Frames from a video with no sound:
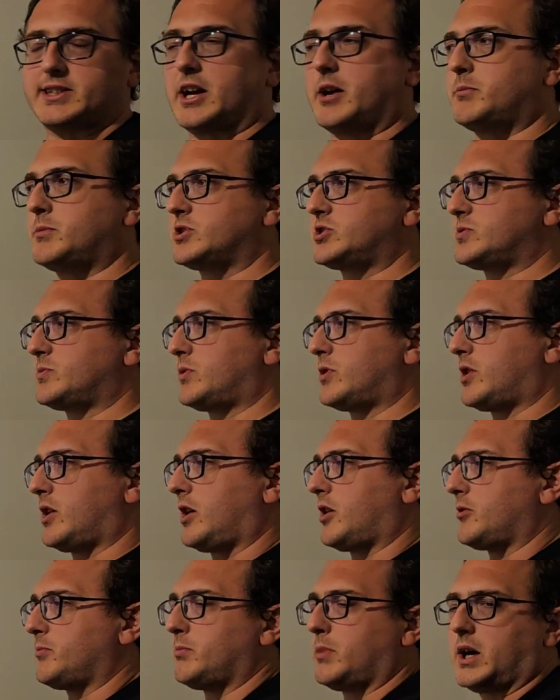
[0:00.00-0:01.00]
How much more
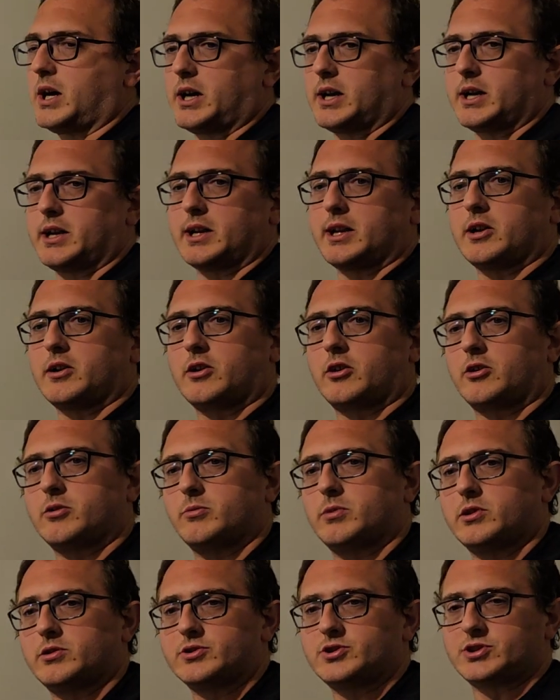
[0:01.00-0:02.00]
our mind and our
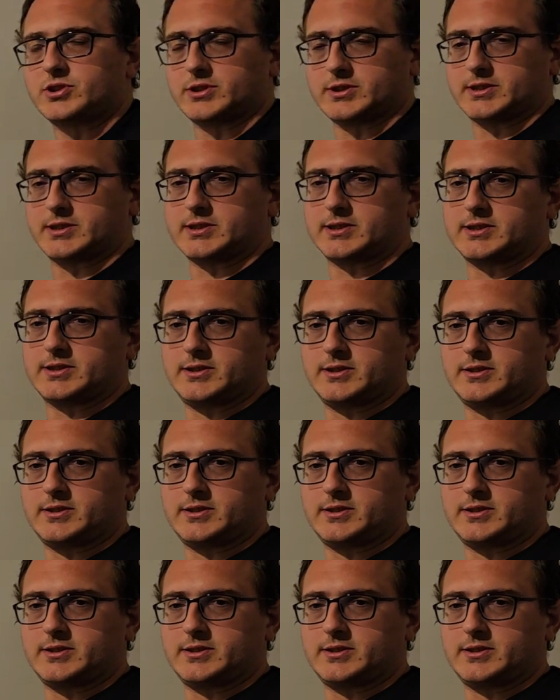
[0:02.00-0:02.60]
emotions?